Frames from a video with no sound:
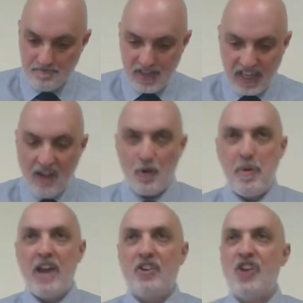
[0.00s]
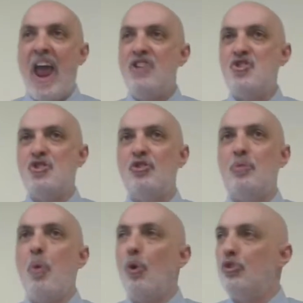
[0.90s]
He never paid attention to
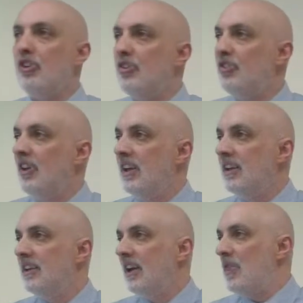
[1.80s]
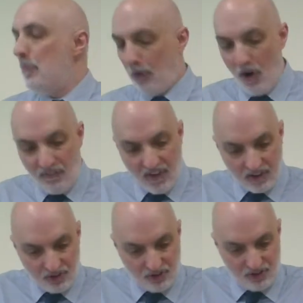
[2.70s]
Moses and the
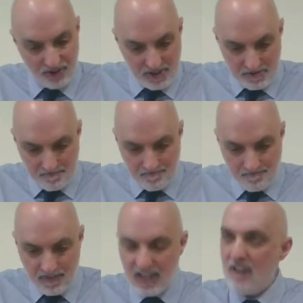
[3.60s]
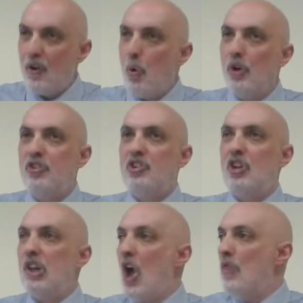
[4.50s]
prophets. He never wanted
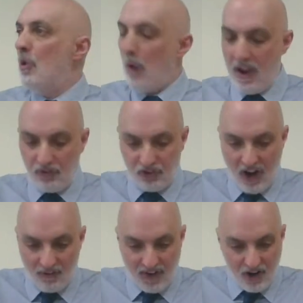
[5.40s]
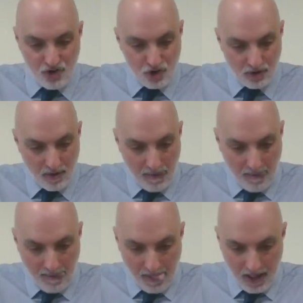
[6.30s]
to learn the way of salvation.
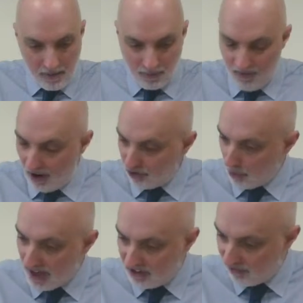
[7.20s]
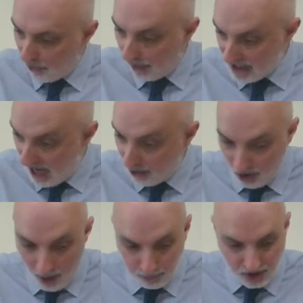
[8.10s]
But verse 24, he now
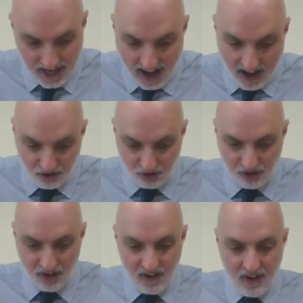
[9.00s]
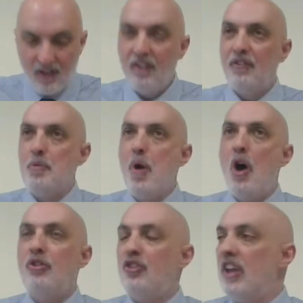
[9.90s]
comes and he asks for
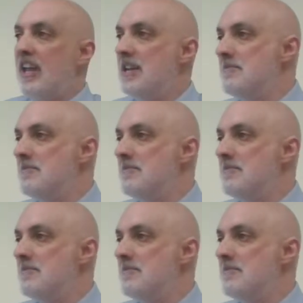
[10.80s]
mercy.